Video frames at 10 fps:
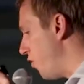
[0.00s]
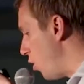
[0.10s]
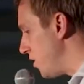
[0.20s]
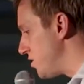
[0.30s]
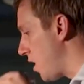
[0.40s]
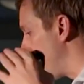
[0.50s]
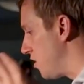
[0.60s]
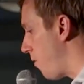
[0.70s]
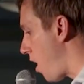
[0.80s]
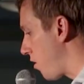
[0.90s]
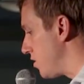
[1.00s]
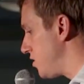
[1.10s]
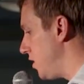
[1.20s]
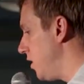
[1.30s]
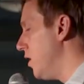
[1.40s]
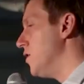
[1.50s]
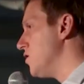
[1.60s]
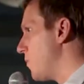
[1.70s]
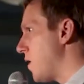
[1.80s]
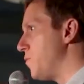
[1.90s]
vote. It's not a democracy.
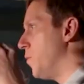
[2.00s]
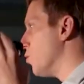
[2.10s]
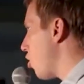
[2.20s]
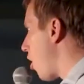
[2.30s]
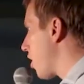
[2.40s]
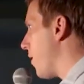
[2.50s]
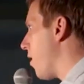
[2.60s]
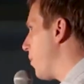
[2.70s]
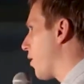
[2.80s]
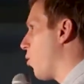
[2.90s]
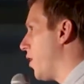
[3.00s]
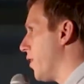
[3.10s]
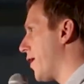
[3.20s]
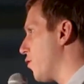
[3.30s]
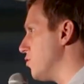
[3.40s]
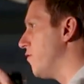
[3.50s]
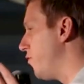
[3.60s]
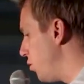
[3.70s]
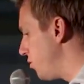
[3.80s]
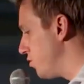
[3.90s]
Sometimes people talk about Bitcoin like there's a
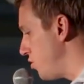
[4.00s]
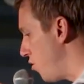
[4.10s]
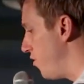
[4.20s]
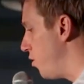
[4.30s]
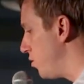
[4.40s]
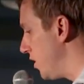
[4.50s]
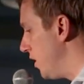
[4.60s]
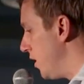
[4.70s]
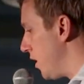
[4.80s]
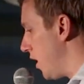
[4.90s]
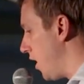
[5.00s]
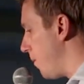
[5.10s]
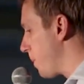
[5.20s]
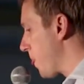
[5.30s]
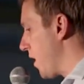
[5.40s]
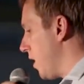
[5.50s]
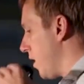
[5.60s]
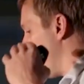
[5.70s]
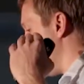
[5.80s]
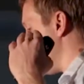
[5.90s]
vote. There's no vote.
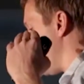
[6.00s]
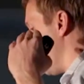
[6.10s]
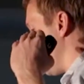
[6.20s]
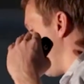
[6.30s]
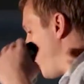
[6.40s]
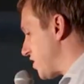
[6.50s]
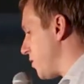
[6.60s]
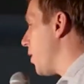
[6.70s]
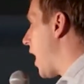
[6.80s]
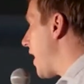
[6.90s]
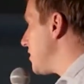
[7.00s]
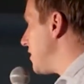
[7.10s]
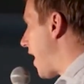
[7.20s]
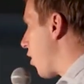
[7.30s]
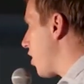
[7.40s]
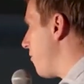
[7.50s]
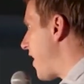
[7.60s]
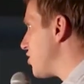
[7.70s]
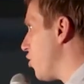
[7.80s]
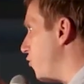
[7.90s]
There's the fixed supply is the outcome of
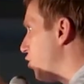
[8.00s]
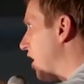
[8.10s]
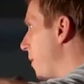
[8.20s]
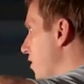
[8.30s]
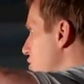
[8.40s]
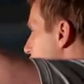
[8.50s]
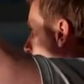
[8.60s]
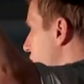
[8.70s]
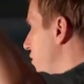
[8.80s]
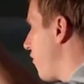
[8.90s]
that. So if you think about the structure of